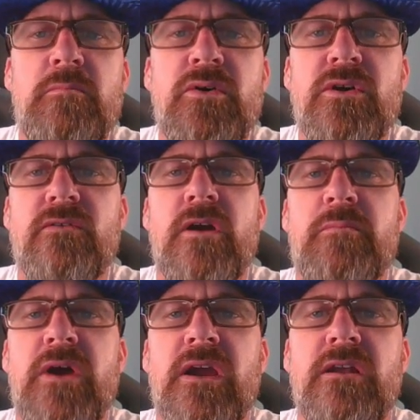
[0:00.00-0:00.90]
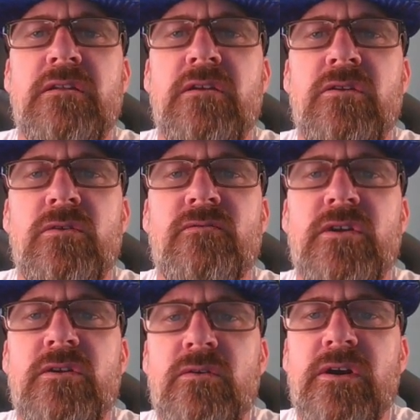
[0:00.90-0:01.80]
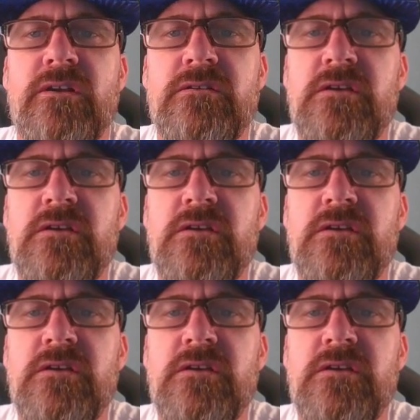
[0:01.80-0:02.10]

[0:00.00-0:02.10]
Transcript: put it right back into new inventory.